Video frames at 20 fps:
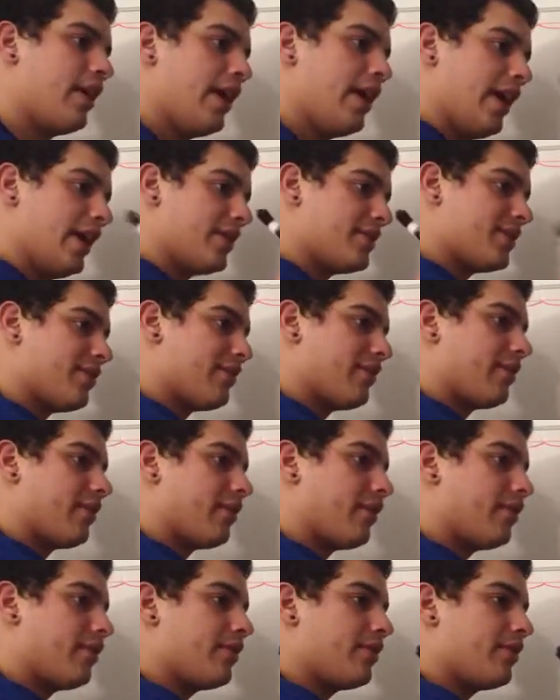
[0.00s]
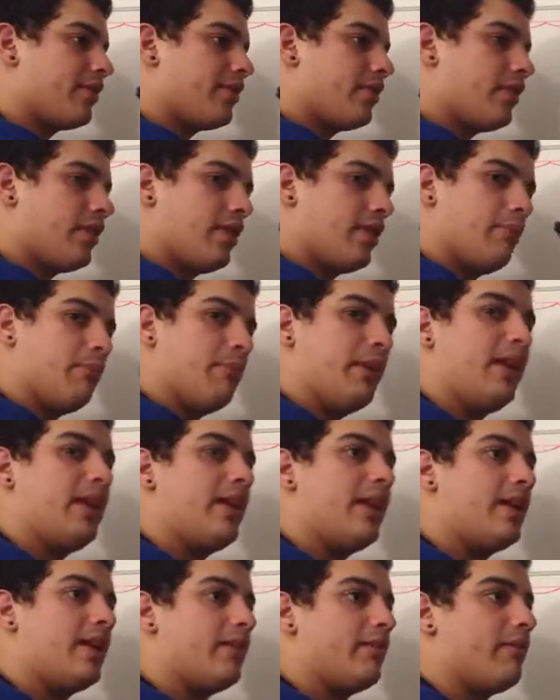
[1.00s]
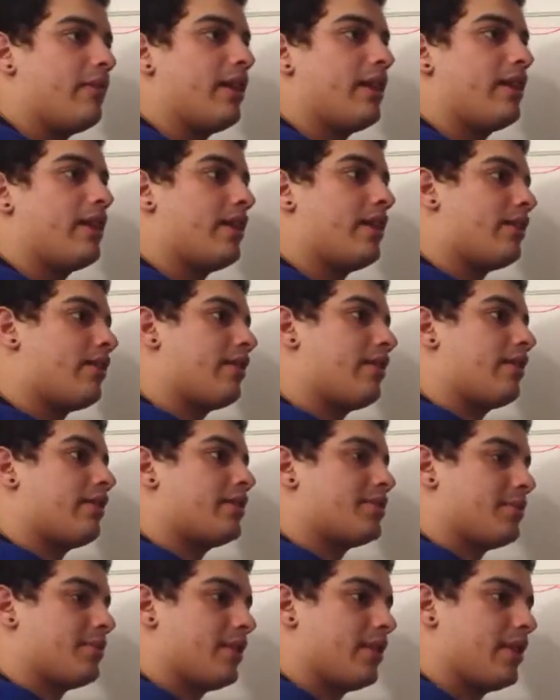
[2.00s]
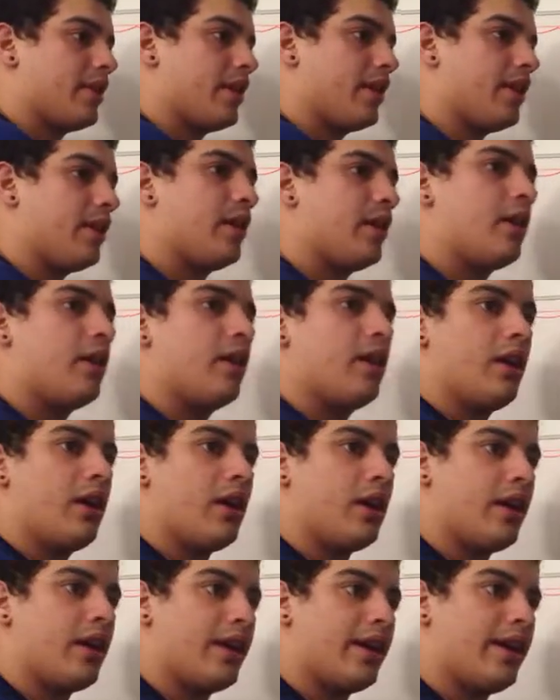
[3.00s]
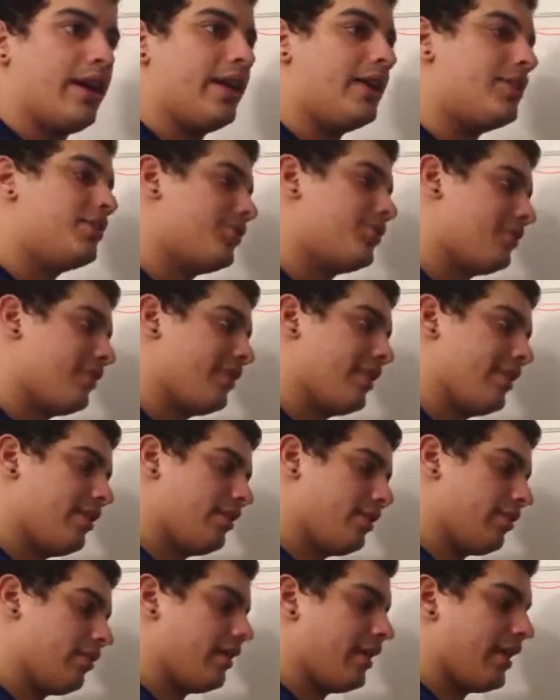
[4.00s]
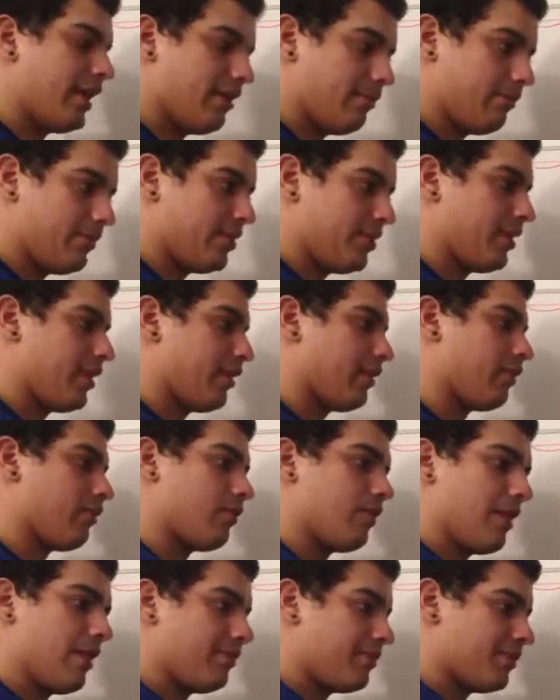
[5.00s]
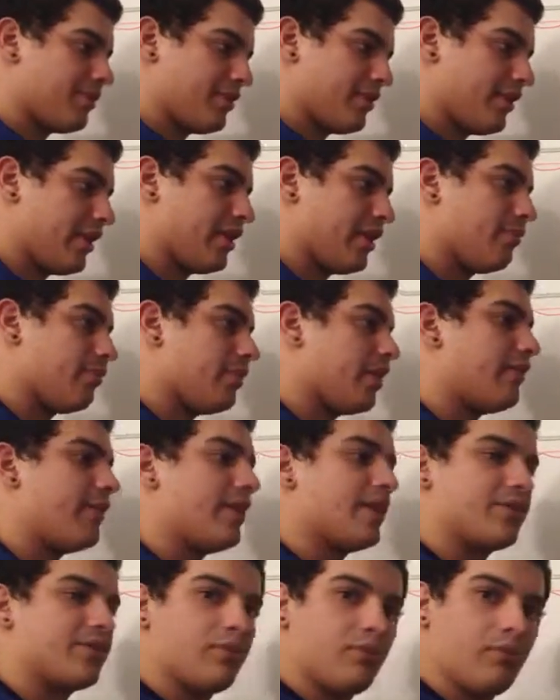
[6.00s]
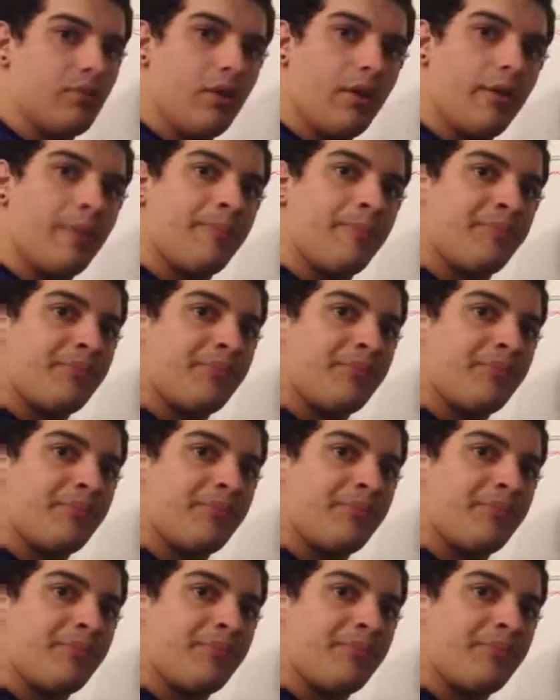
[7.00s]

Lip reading: It's the first immediate event that occurs within an injury or damaging or rupturing a blood vessel wall.